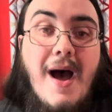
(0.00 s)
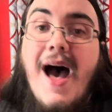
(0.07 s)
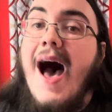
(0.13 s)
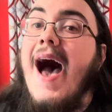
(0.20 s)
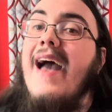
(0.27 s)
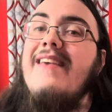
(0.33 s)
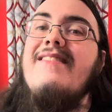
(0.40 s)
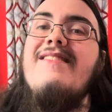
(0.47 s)

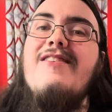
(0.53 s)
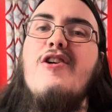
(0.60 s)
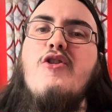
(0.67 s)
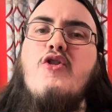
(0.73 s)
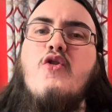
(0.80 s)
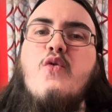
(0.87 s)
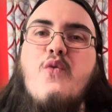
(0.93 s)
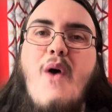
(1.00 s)
I still
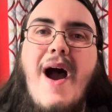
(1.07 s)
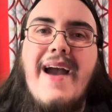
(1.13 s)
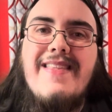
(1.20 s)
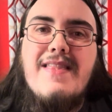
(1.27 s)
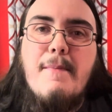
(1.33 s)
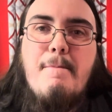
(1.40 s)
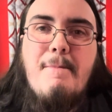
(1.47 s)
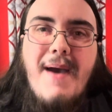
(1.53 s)
cry in
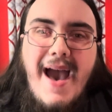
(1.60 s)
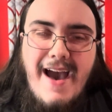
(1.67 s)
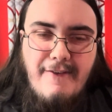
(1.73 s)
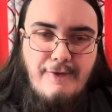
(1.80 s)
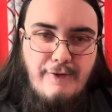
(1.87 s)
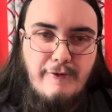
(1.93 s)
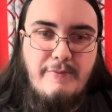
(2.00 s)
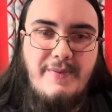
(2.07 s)
the
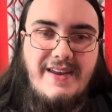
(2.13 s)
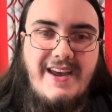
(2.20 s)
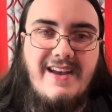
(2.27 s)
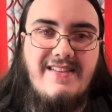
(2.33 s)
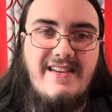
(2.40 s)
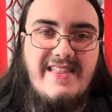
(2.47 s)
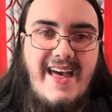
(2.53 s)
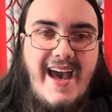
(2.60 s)
bathroom
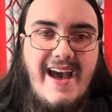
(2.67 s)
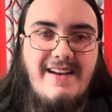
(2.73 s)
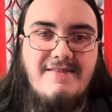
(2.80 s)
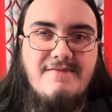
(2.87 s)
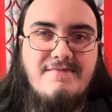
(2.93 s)
because of that.